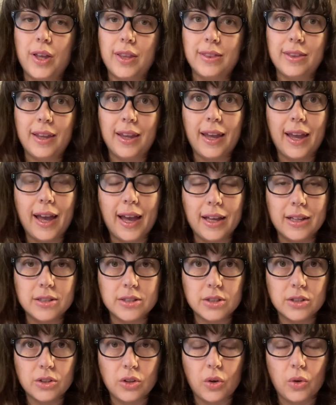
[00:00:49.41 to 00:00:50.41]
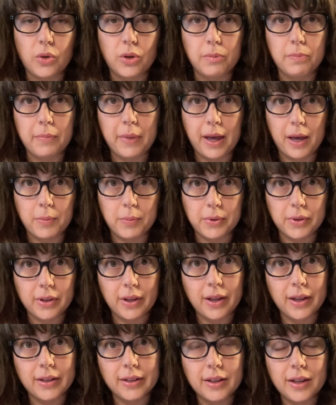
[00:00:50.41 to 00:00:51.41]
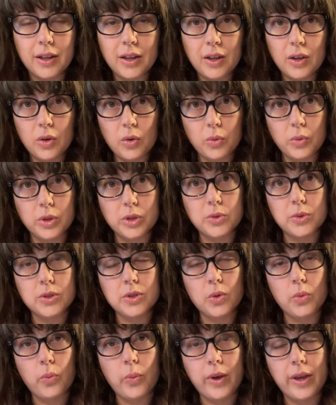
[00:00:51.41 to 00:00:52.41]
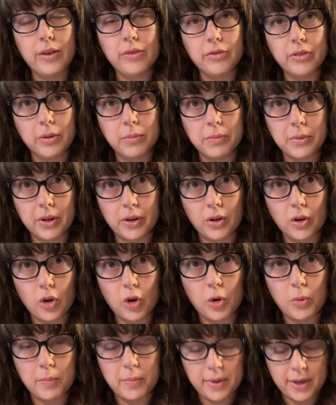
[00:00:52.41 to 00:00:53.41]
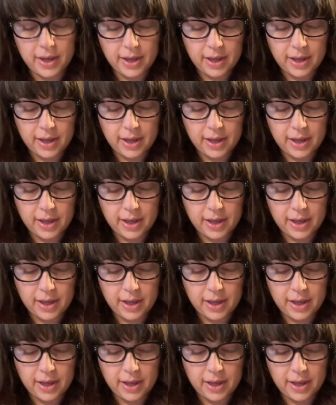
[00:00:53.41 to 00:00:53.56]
and they had to go to Babylon, which was away from their home.